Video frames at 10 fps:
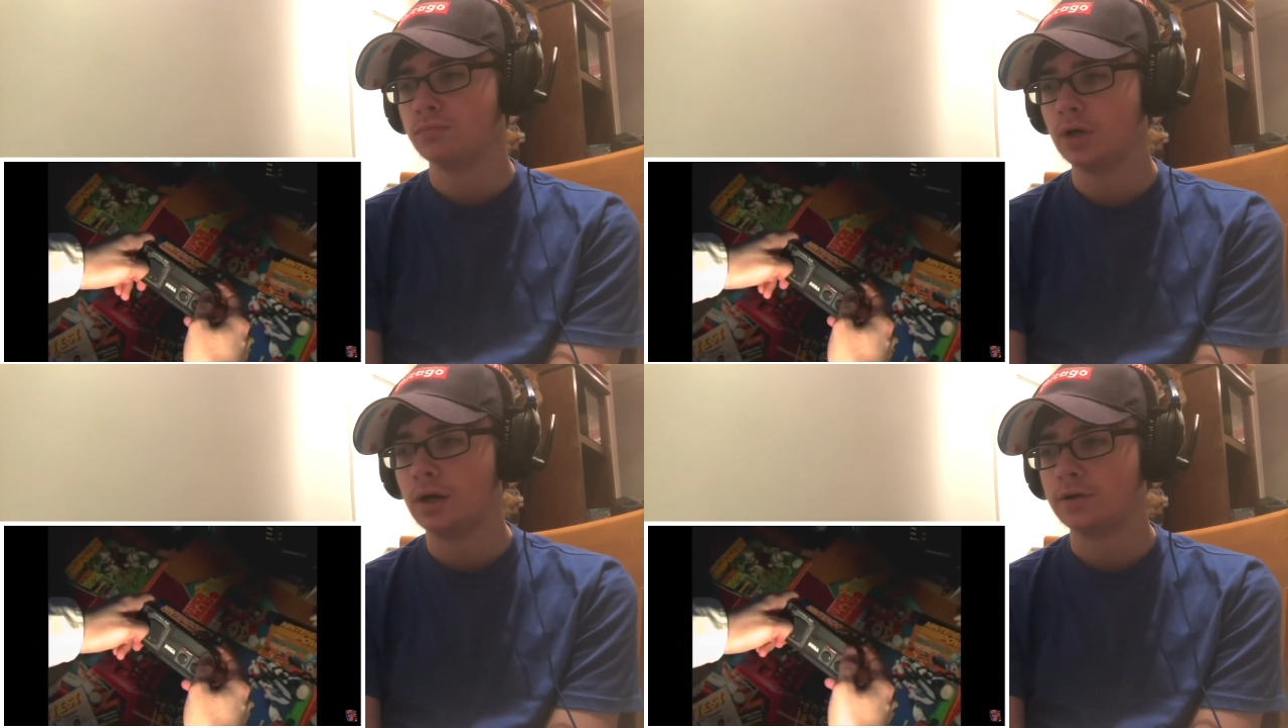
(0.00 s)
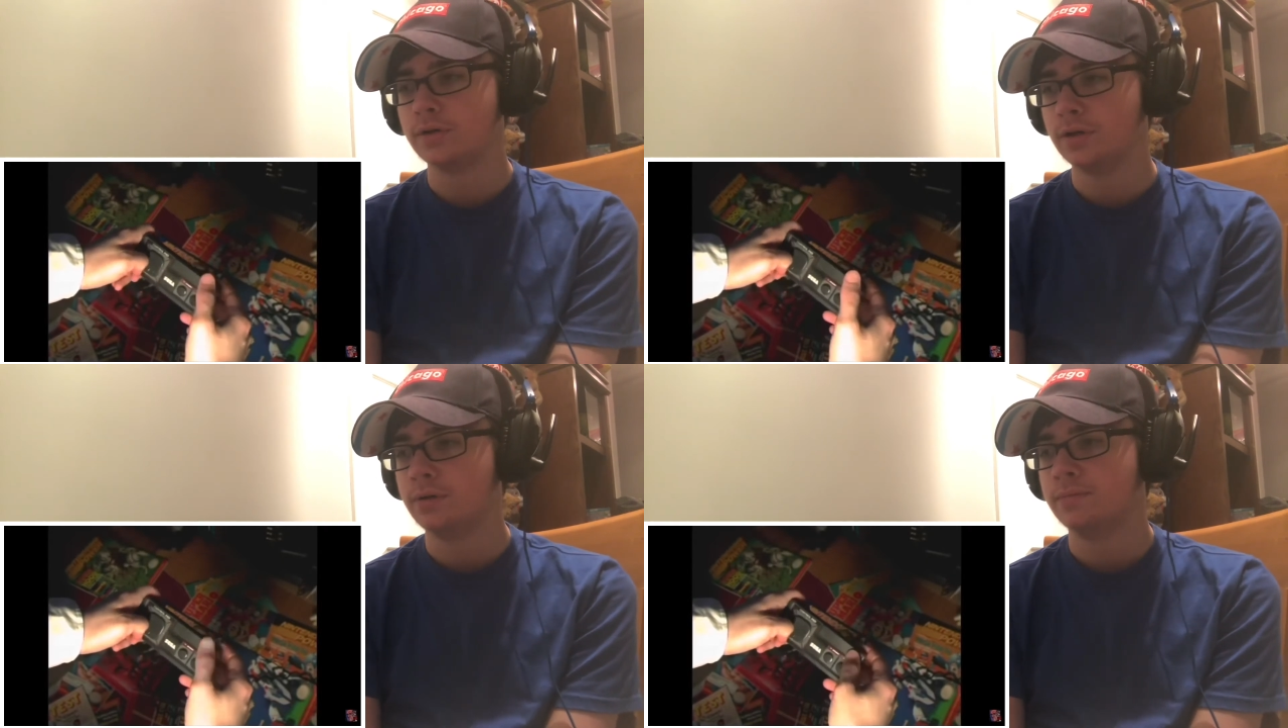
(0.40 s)

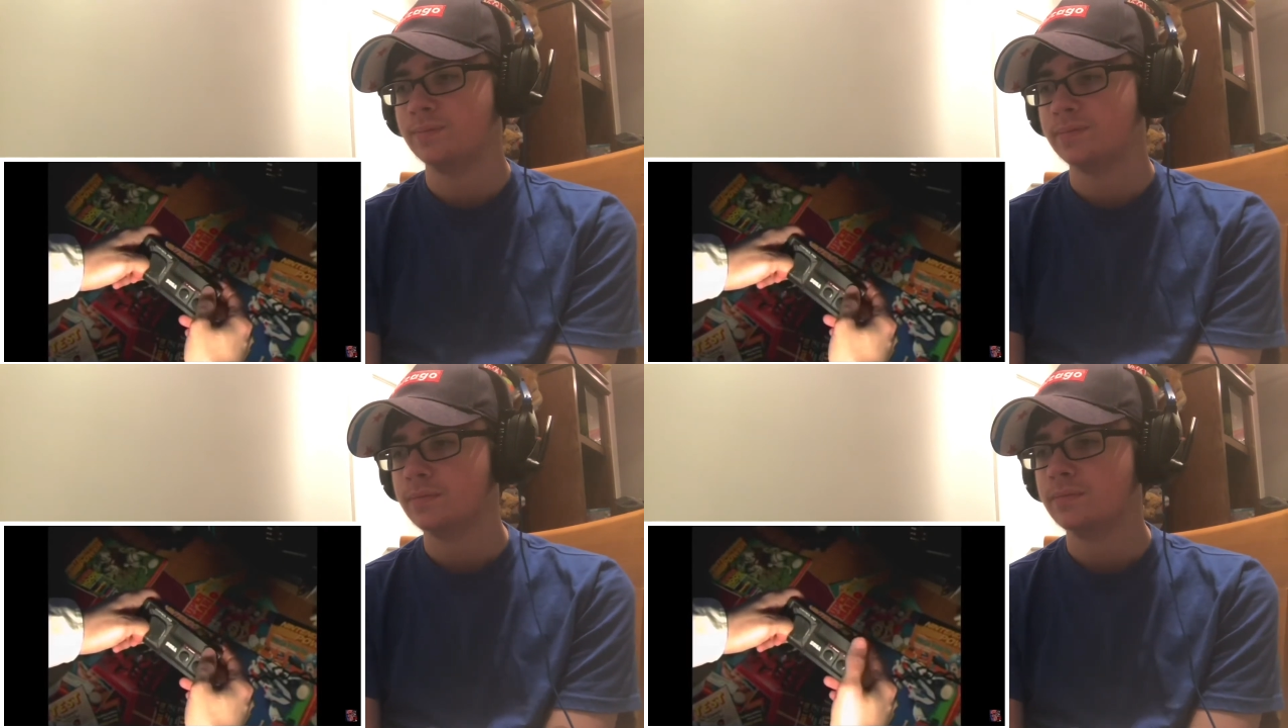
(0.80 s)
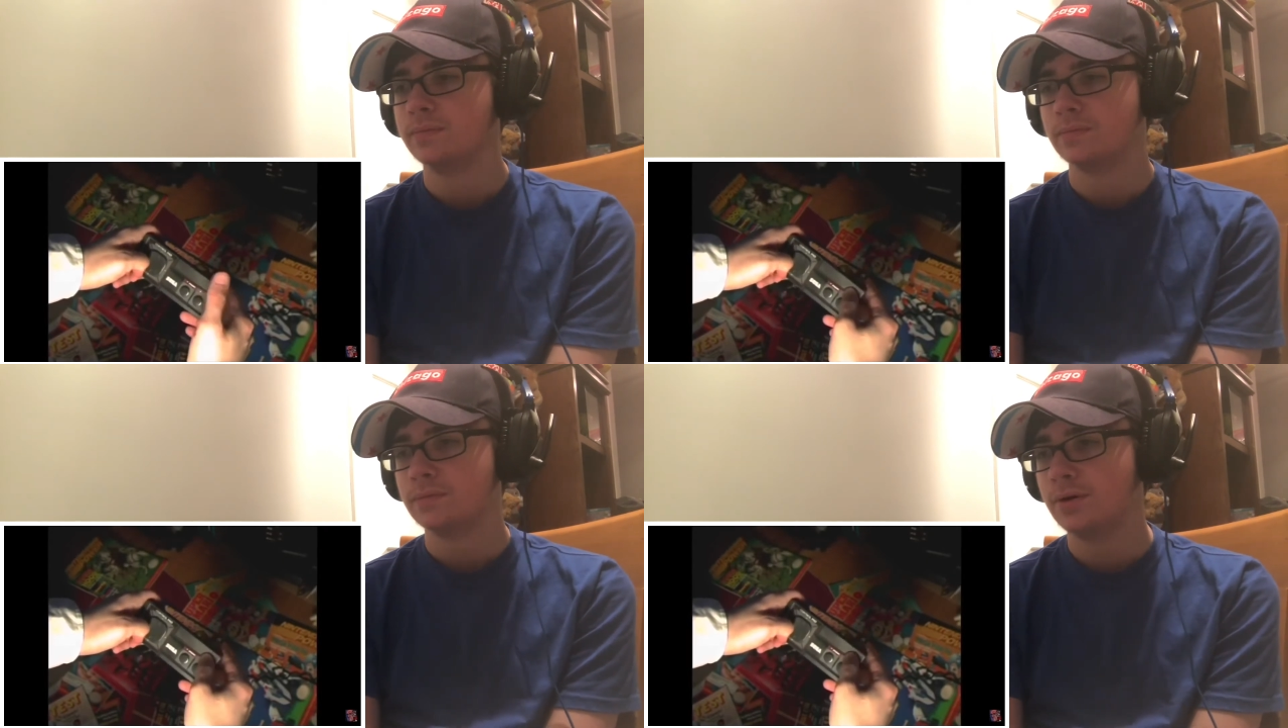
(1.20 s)
Honestly.
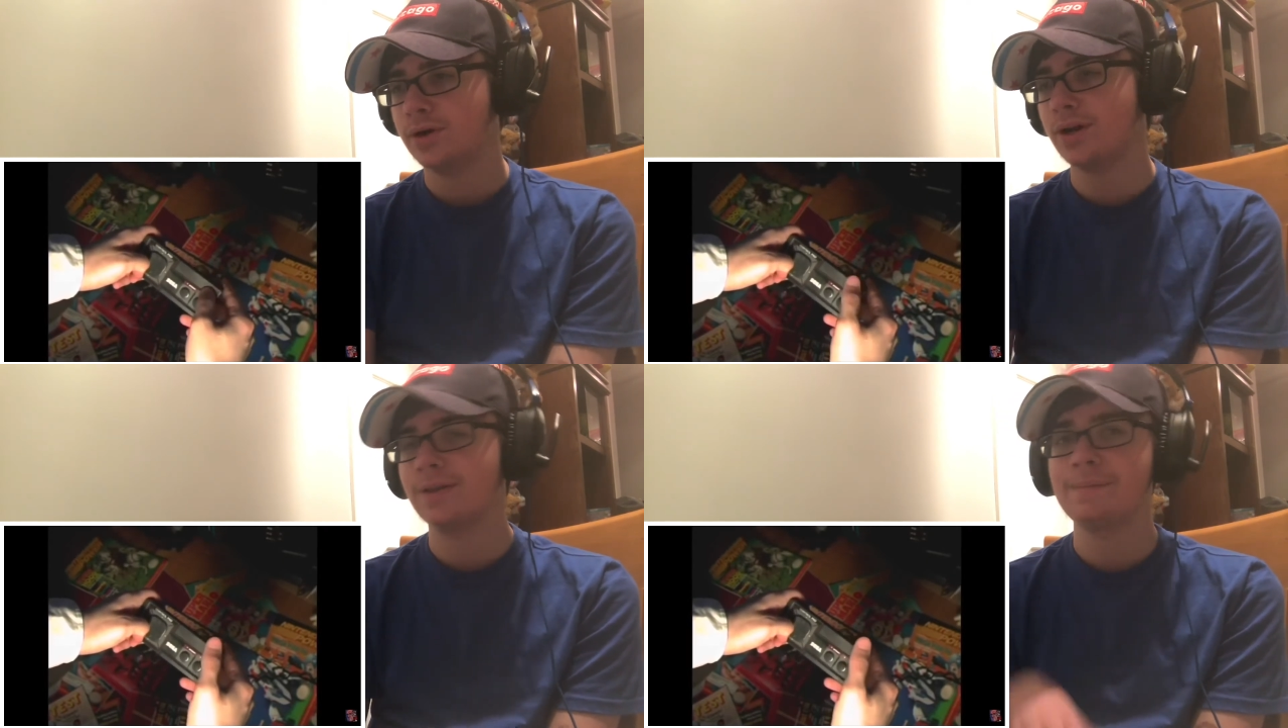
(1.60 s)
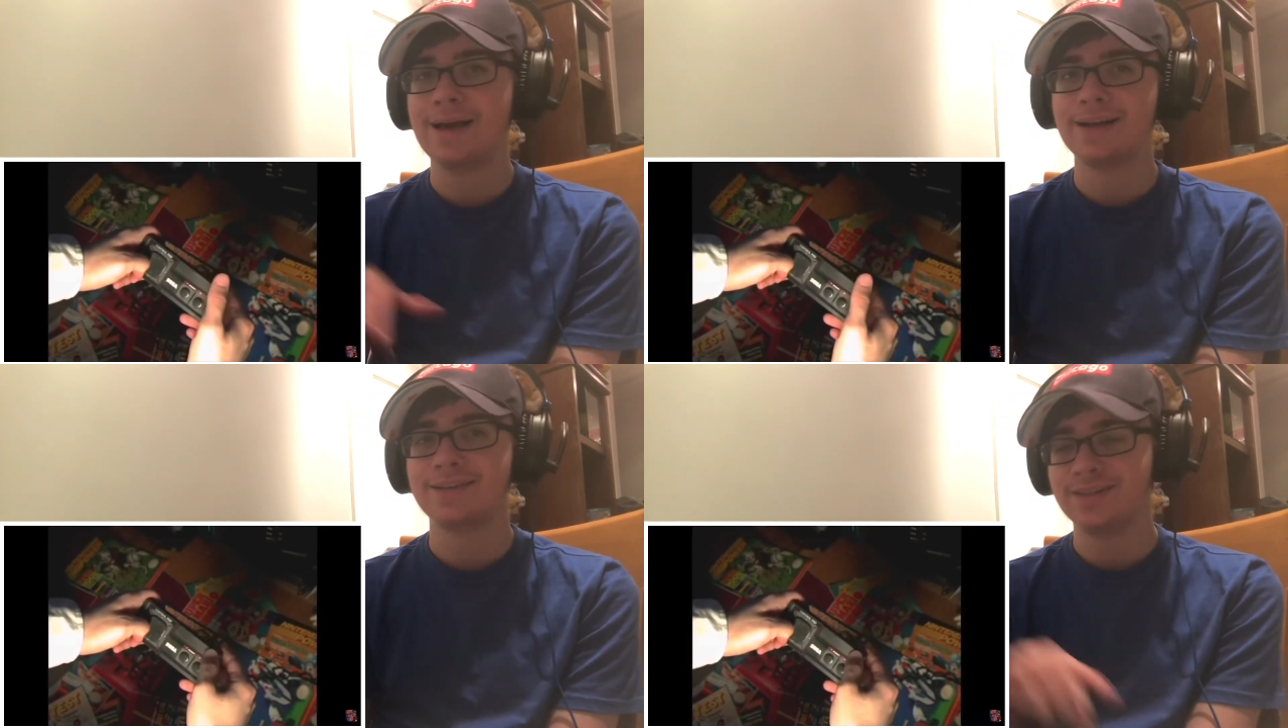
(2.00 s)
Look at all the
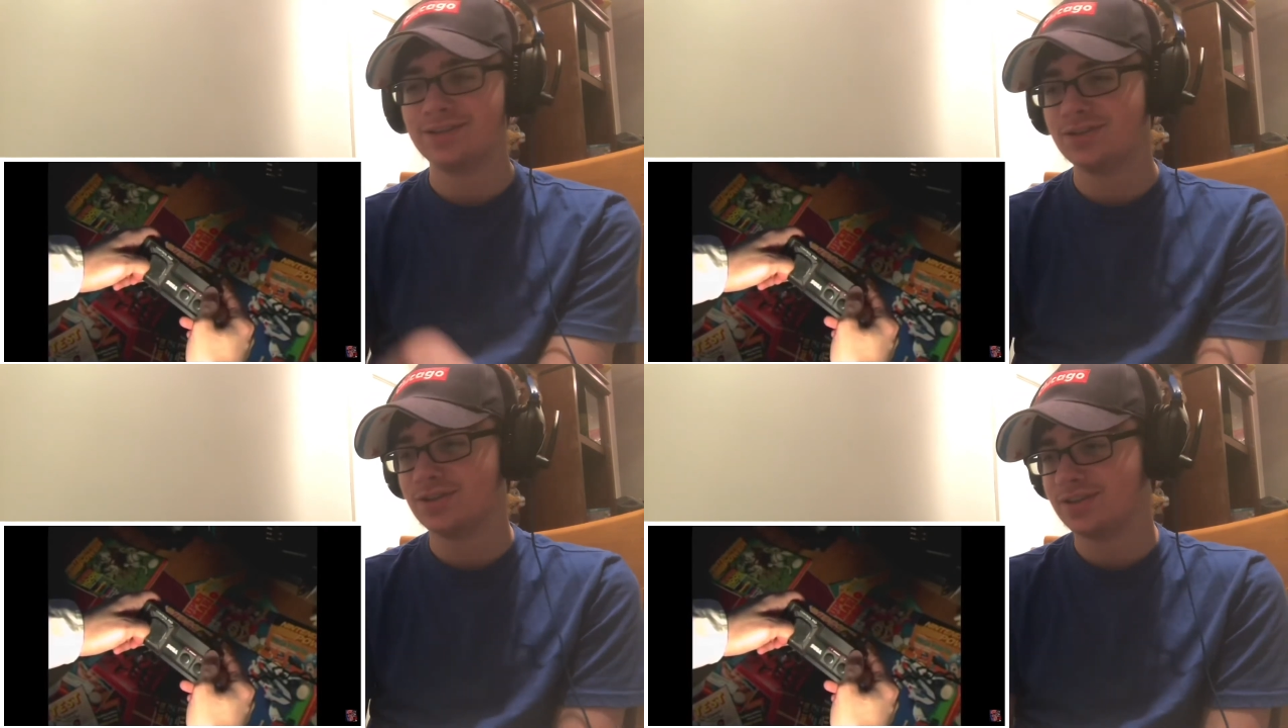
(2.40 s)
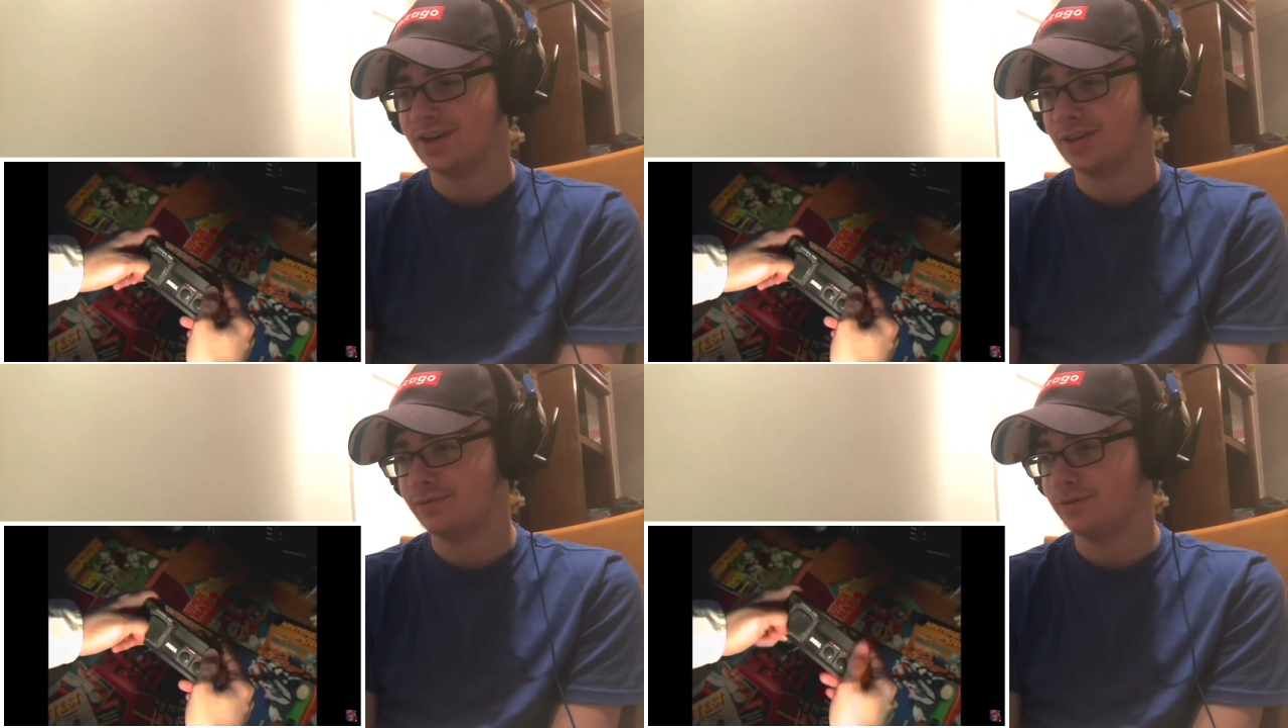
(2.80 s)
magazines just
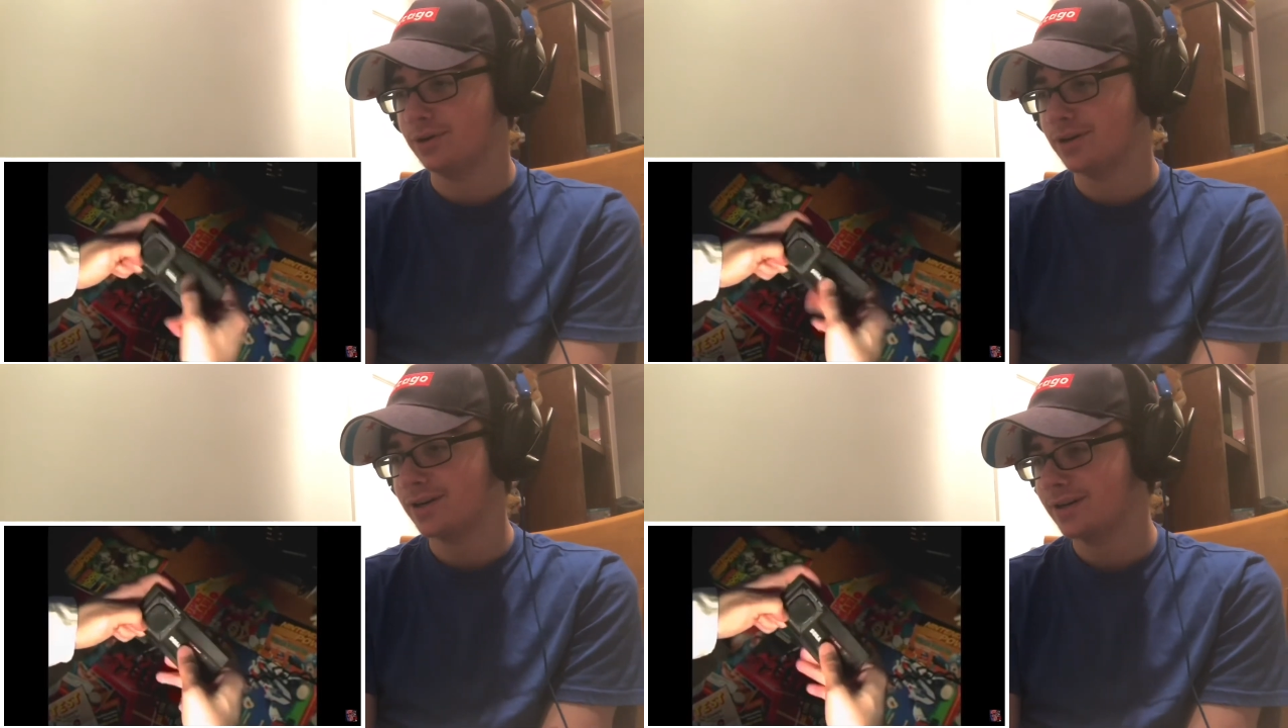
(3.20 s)
on the floor.